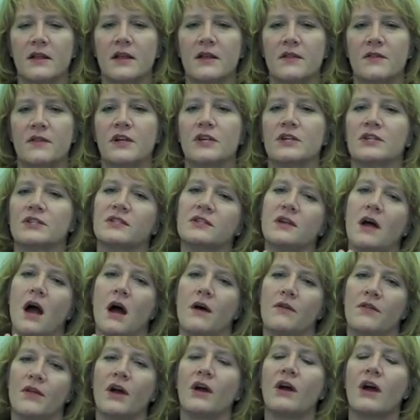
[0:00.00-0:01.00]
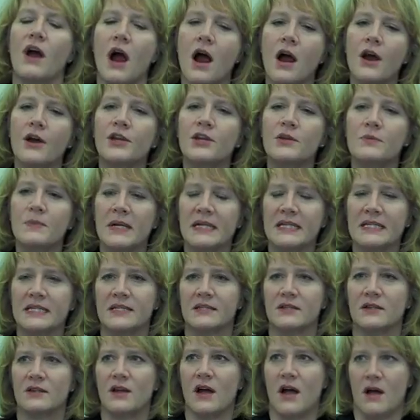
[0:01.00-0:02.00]
There are
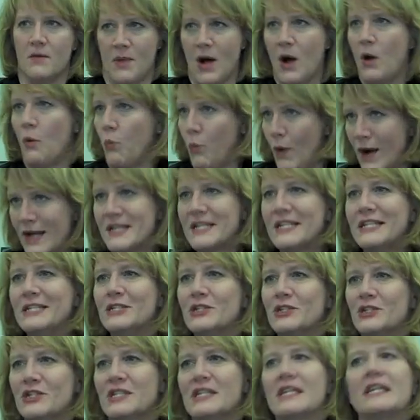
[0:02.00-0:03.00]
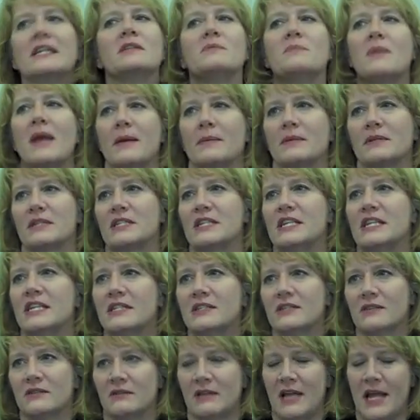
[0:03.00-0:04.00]
arguments about what teachers need to be able to
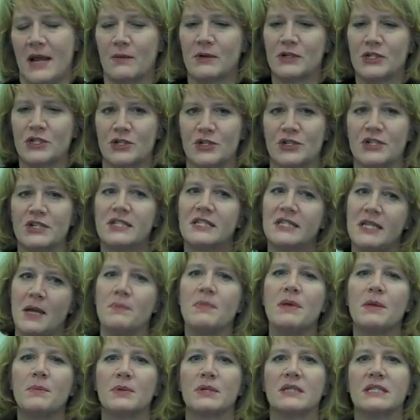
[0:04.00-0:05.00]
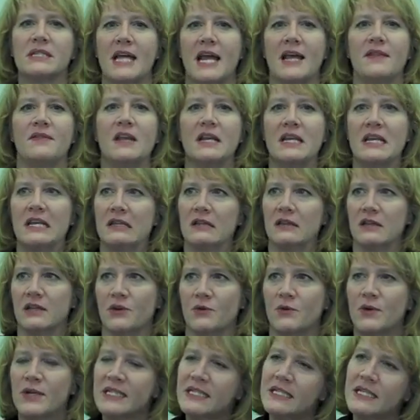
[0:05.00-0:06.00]
teach language learners. Some people say they need the
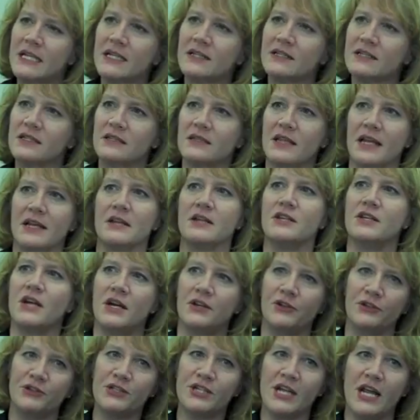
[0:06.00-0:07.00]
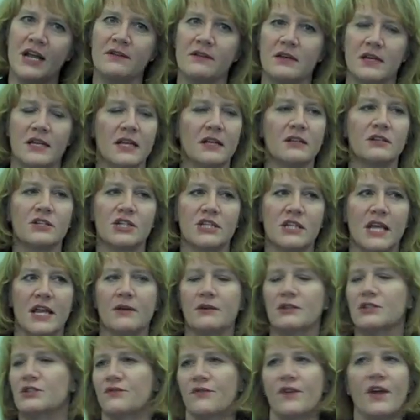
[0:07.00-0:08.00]
linguistics, they need to understand English
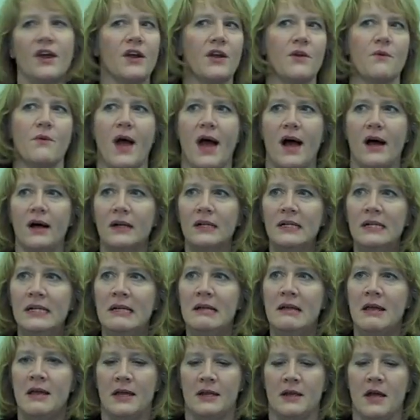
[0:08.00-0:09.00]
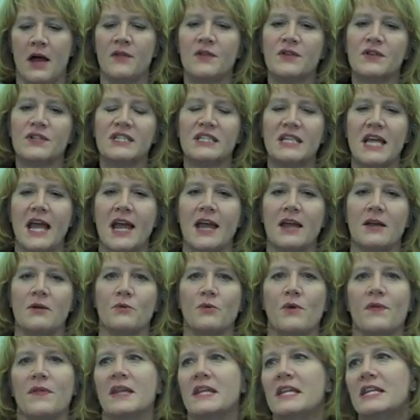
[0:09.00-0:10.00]
language very well. And others say,
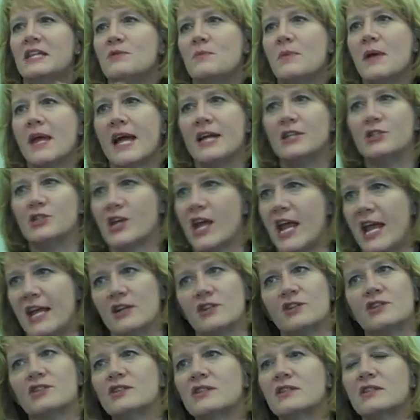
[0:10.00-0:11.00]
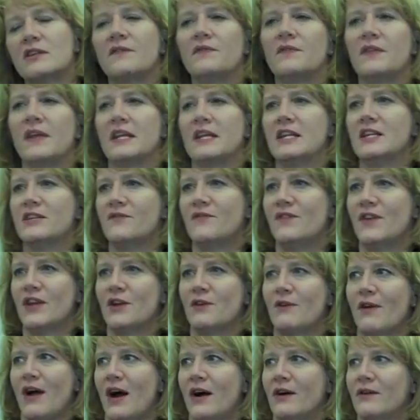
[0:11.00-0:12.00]
well, they need to be educators. They need to
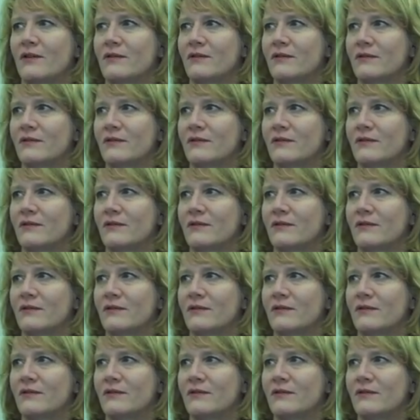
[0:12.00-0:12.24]
figure out